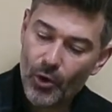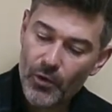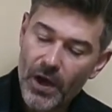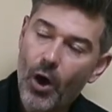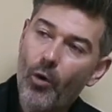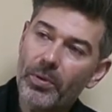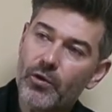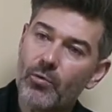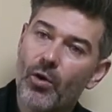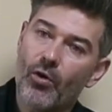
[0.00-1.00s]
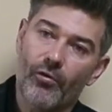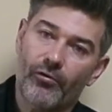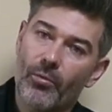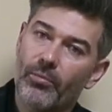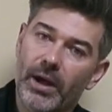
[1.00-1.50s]
Doors are open tomorrow
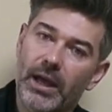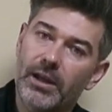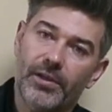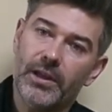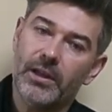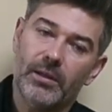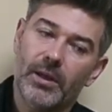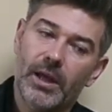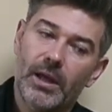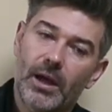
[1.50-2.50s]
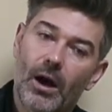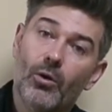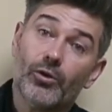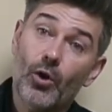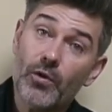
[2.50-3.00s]
from anything...
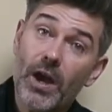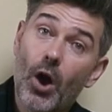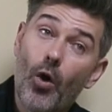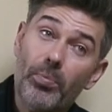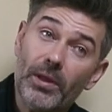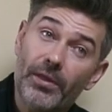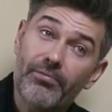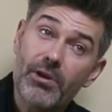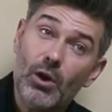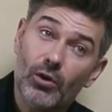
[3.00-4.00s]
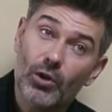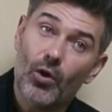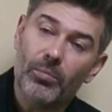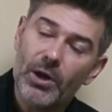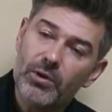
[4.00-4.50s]
Oh, doors are open at 3
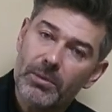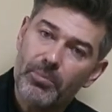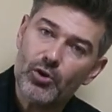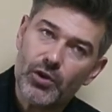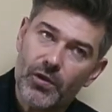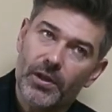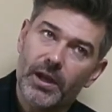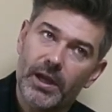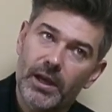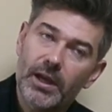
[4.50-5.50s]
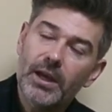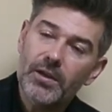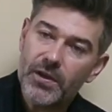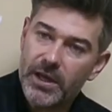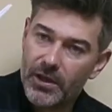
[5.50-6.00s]
o'clock, but you can purchase the
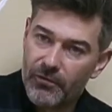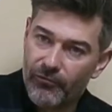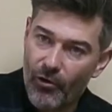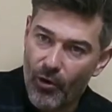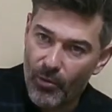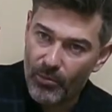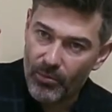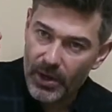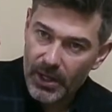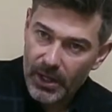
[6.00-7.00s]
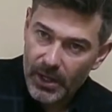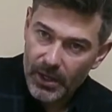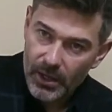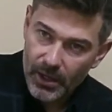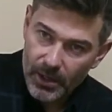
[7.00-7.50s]
tickets from
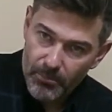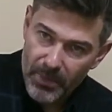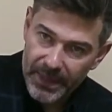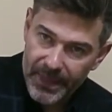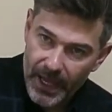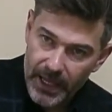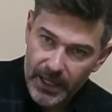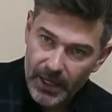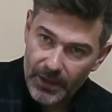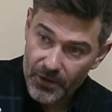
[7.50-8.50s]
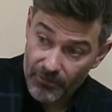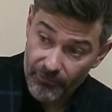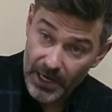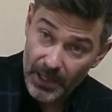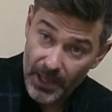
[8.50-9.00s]
midday. And there's a
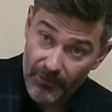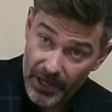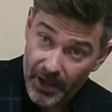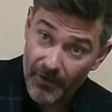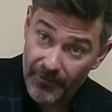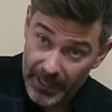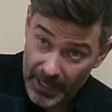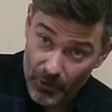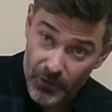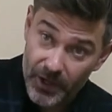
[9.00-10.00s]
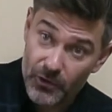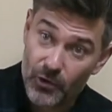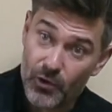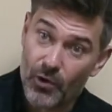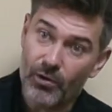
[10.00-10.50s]
really lovely cafe downstairs,
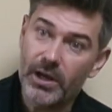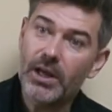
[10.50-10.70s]
you saw it.